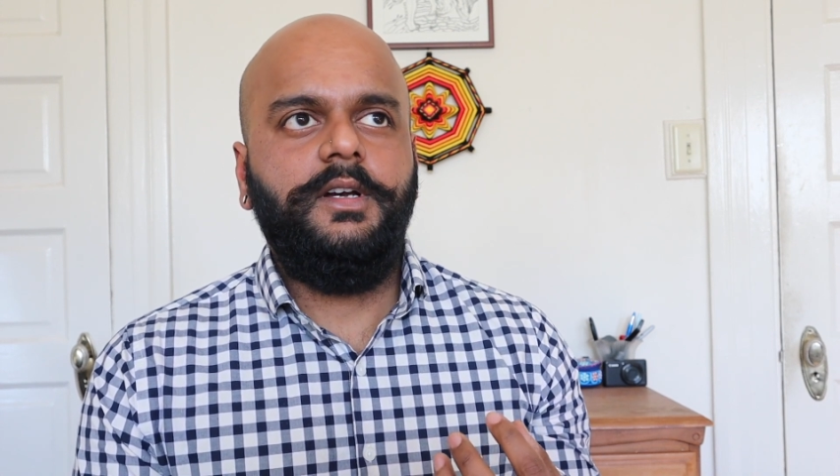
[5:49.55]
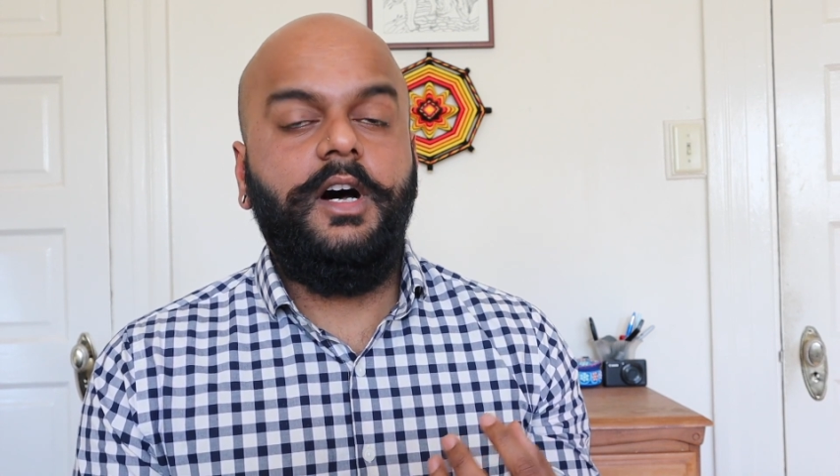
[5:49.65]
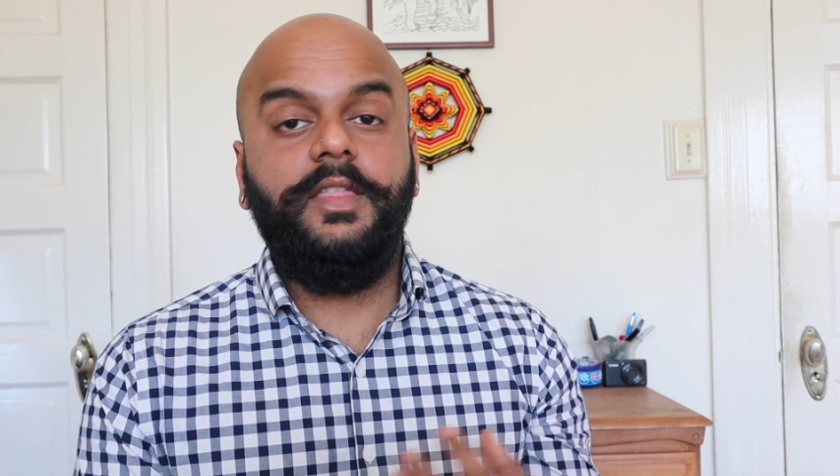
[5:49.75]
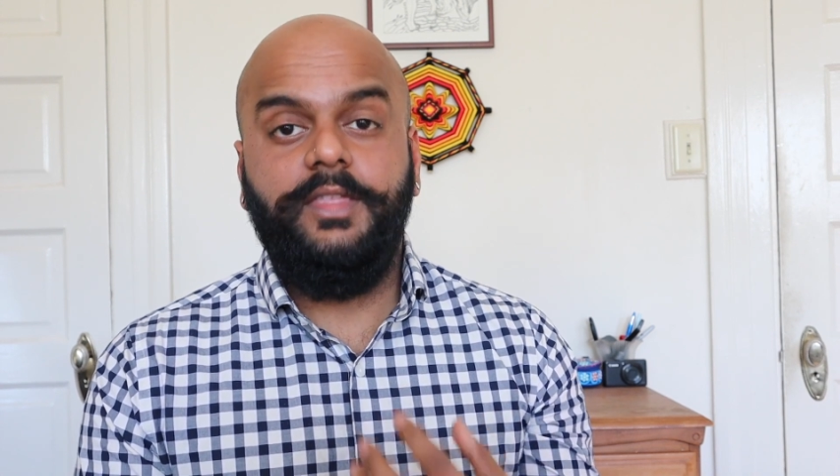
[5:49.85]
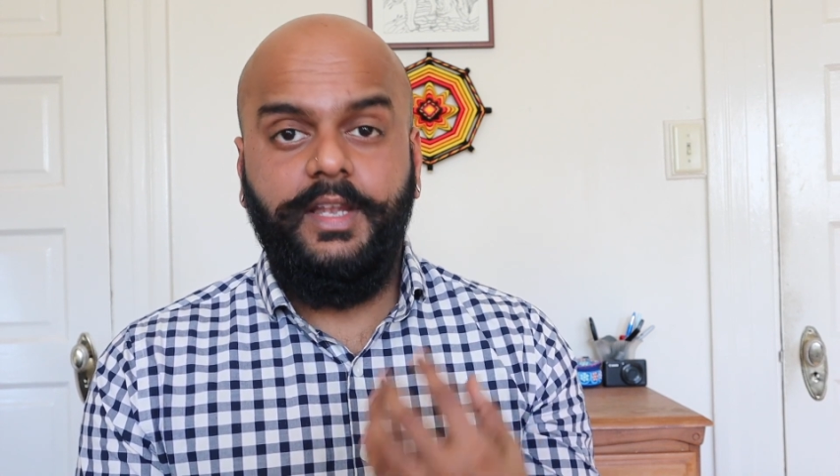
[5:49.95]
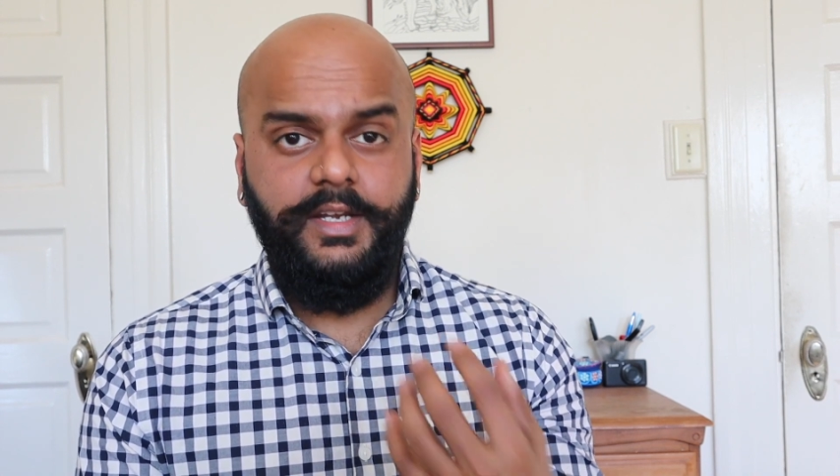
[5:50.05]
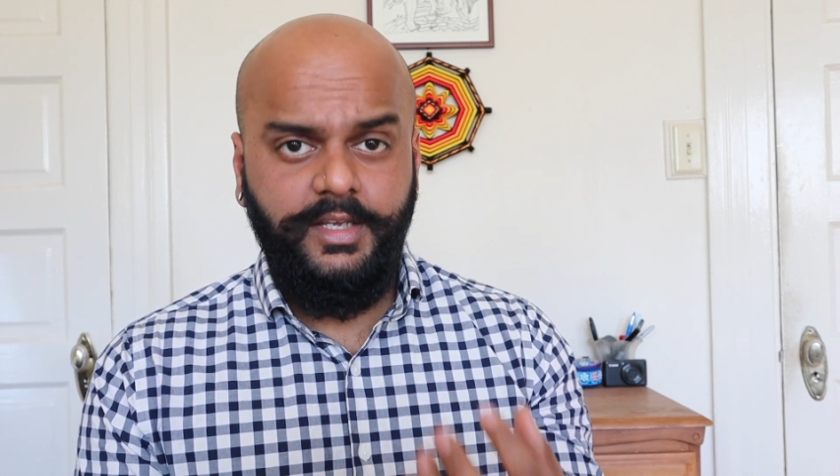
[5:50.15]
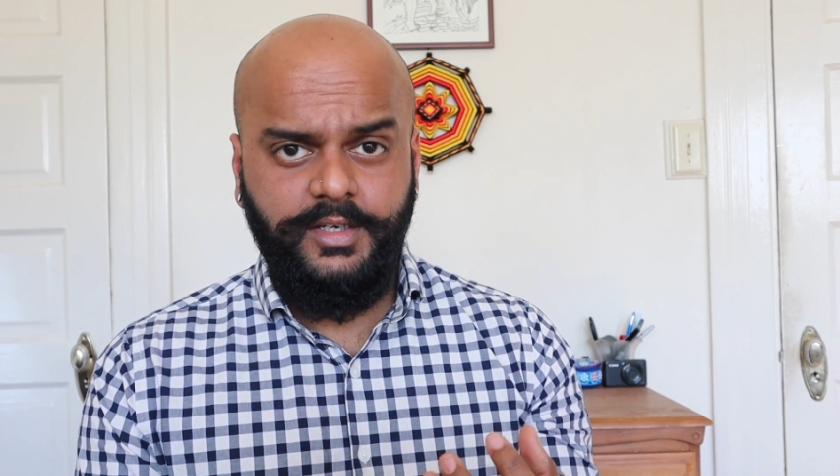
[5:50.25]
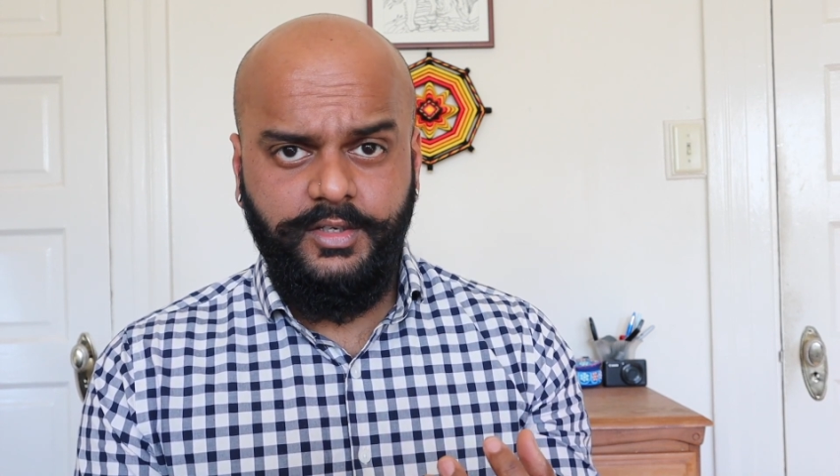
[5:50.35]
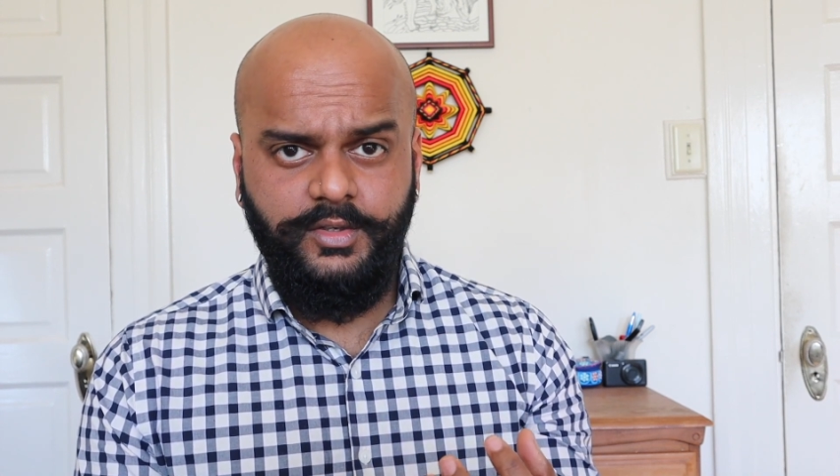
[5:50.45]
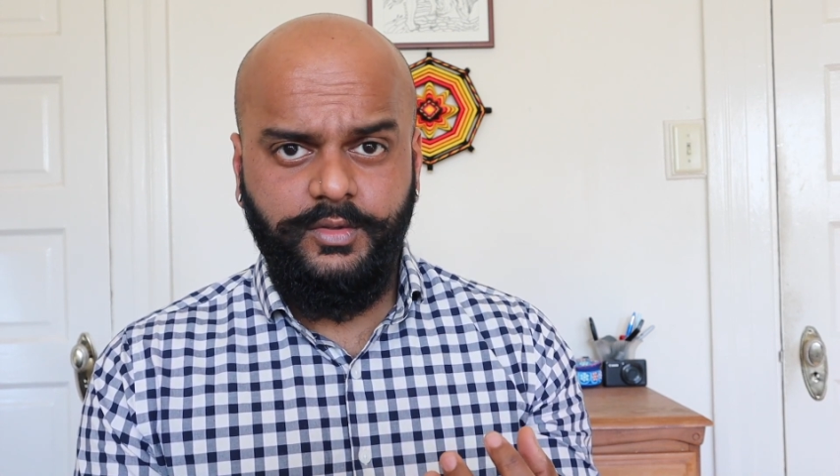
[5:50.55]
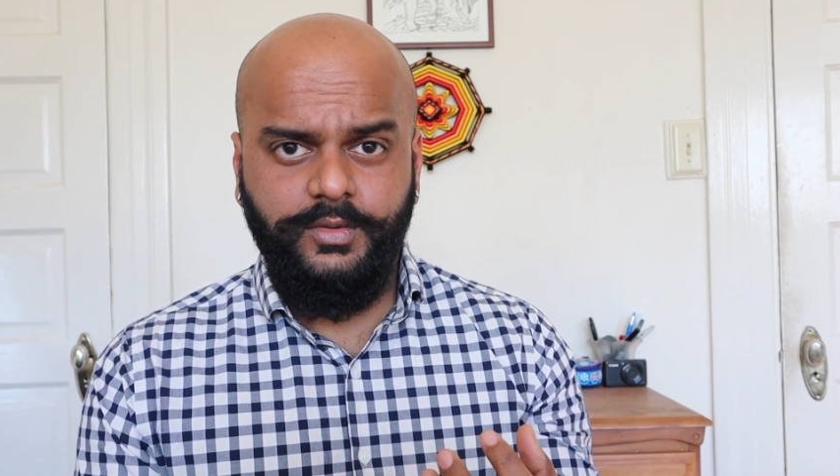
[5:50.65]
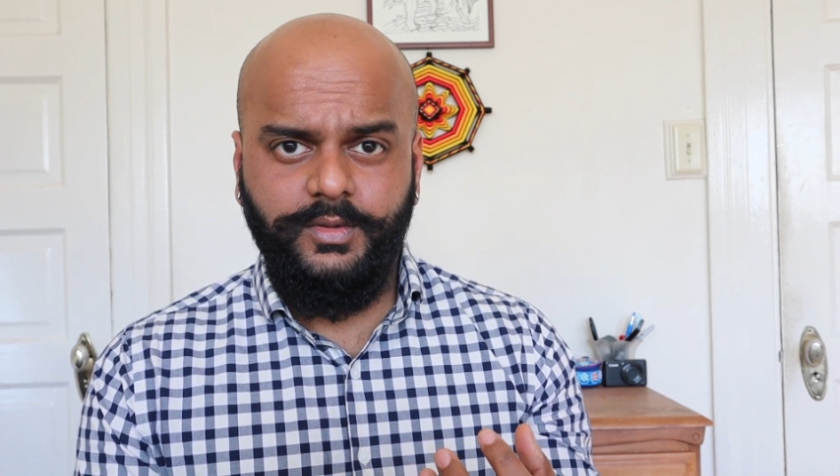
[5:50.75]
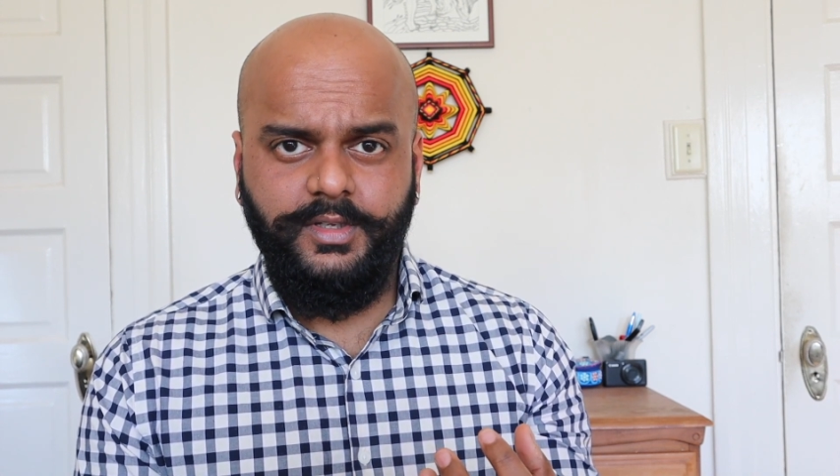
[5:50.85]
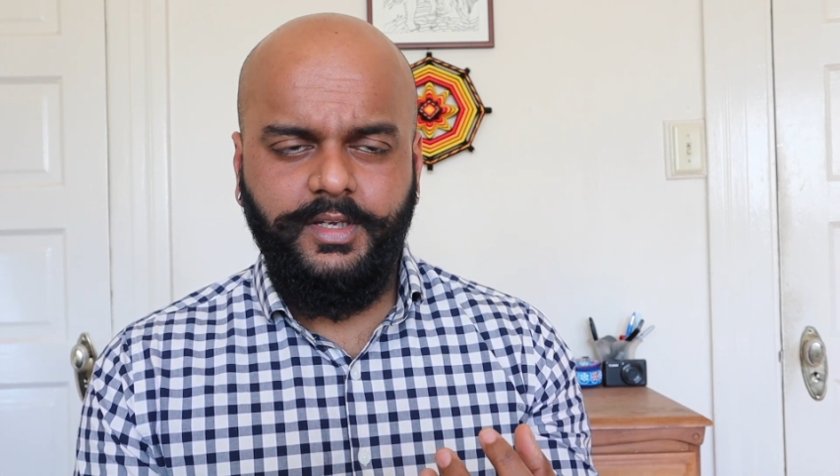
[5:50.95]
authentic to you,